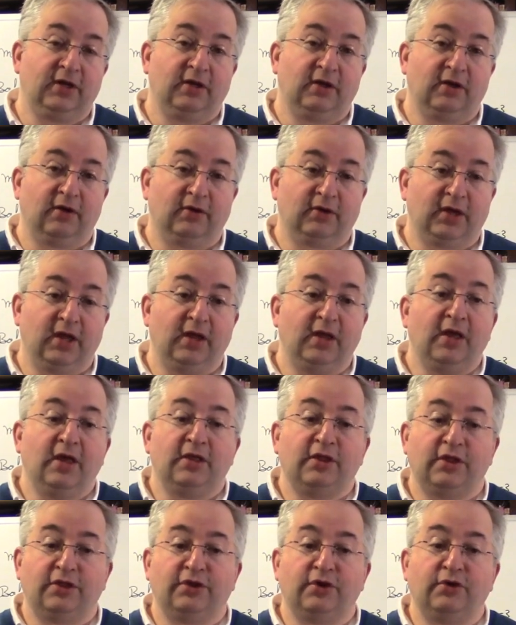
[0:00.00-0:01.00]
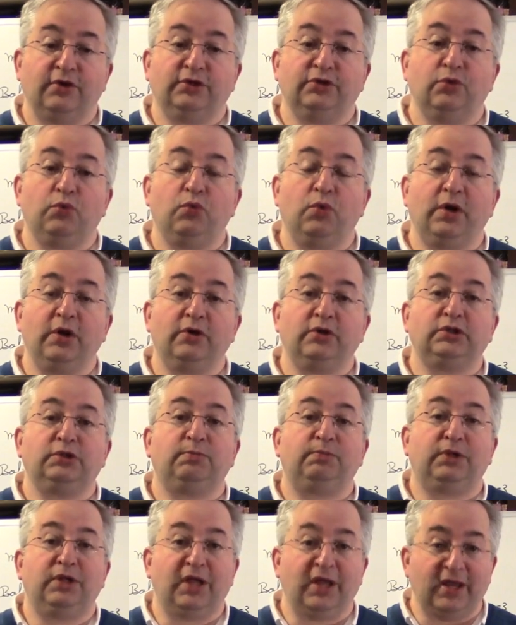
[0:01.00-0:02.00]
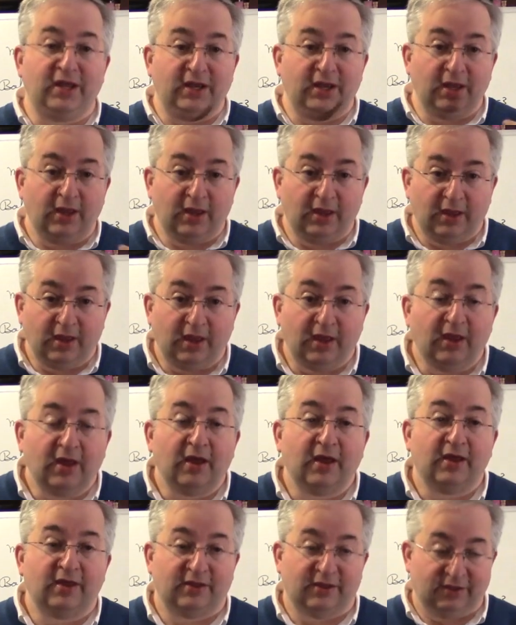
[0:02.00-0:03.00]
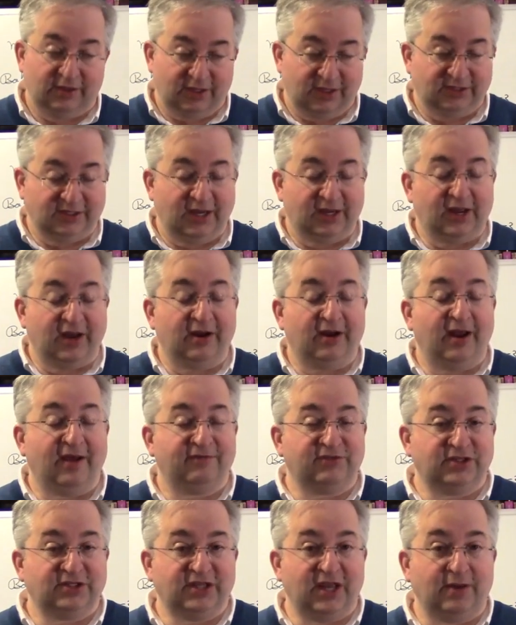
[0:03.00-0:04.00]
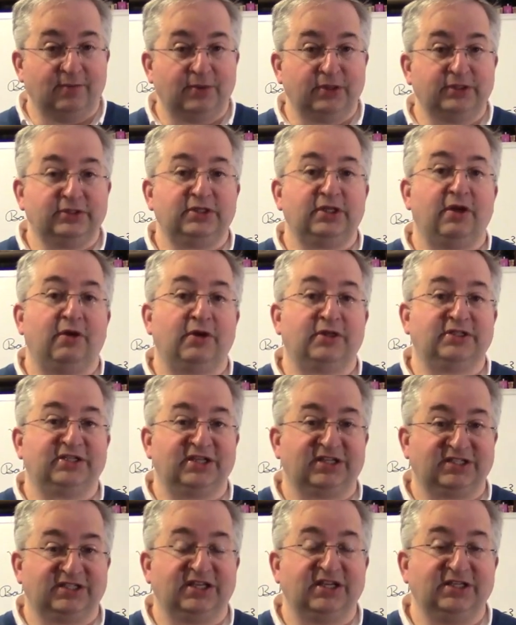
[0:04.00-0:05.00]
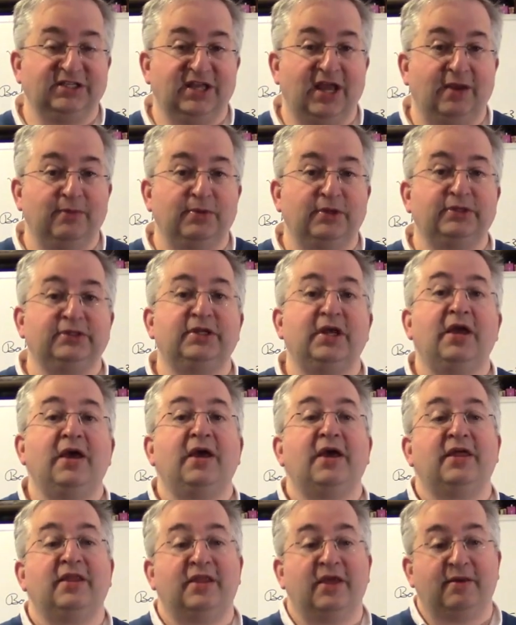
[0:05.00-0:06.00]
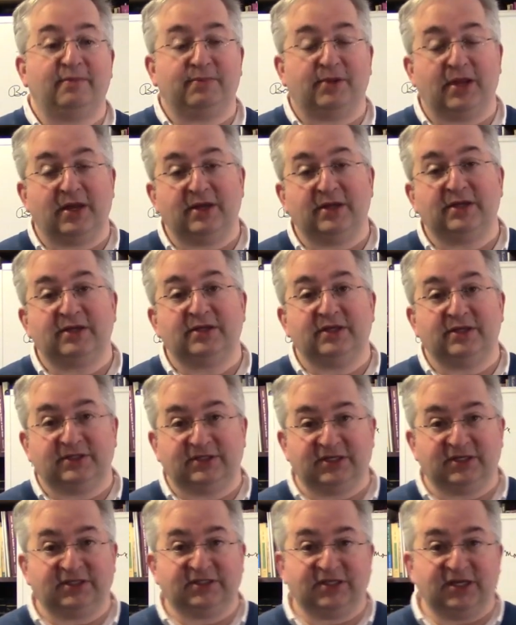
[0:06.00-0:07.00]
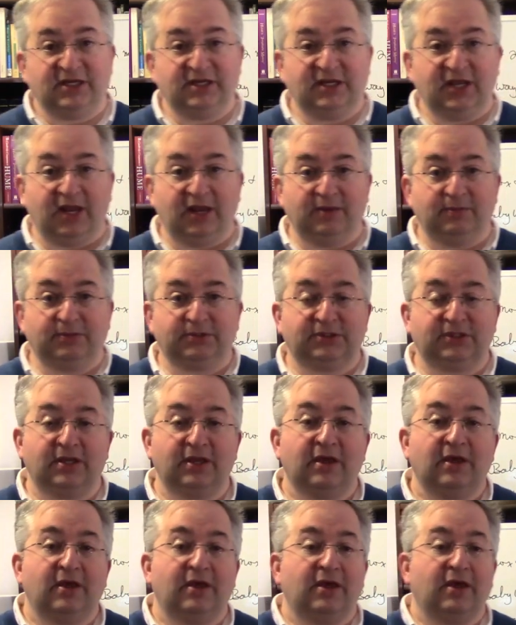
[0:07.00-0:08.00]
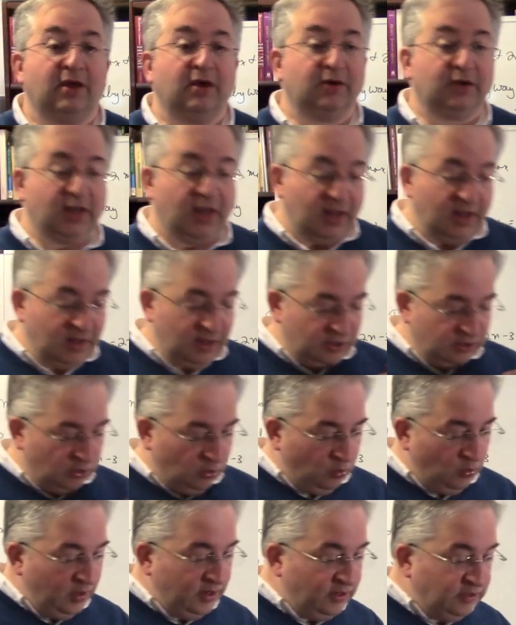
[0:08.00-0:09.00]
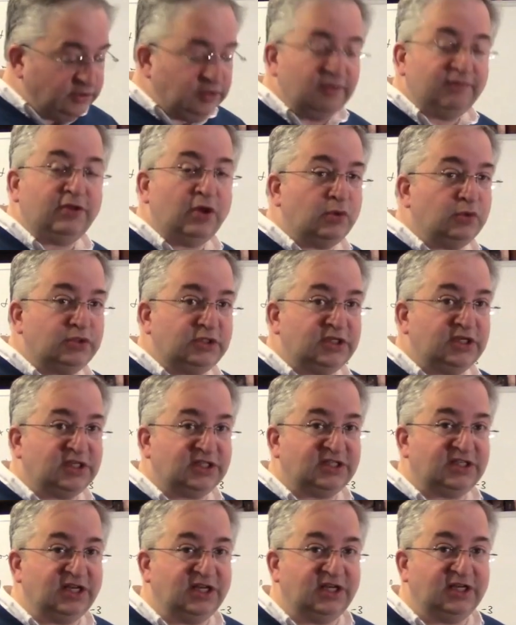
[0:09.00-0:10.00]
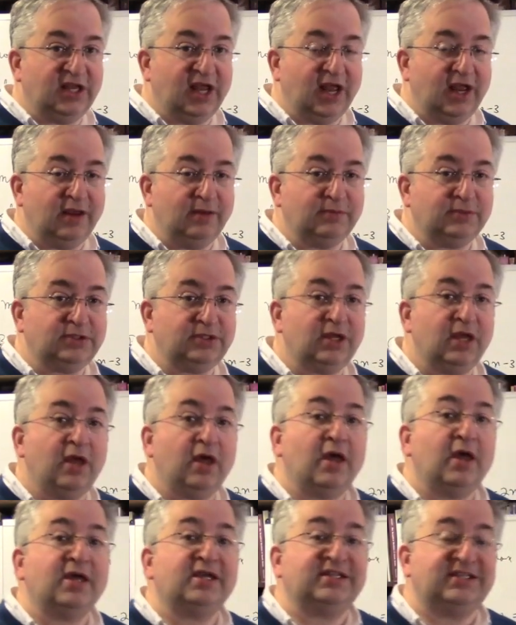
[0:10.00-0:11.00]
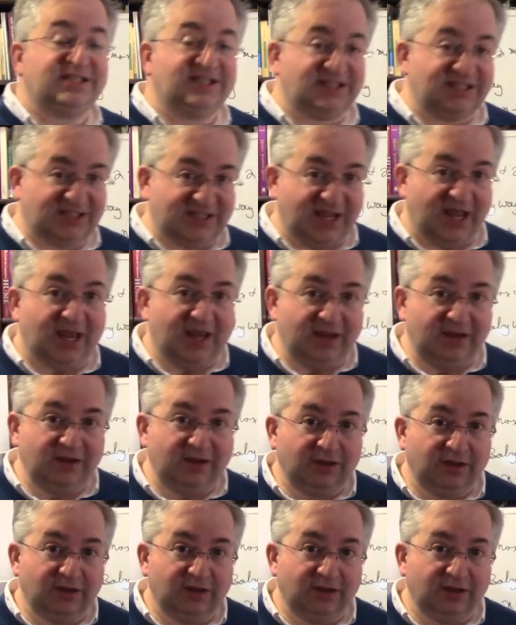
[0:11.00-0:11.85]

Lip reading: Okay? The 32 winners play, they take out half the tables. There are 16 tables. They play 16 games. Okay? The winners of those 16 games stay.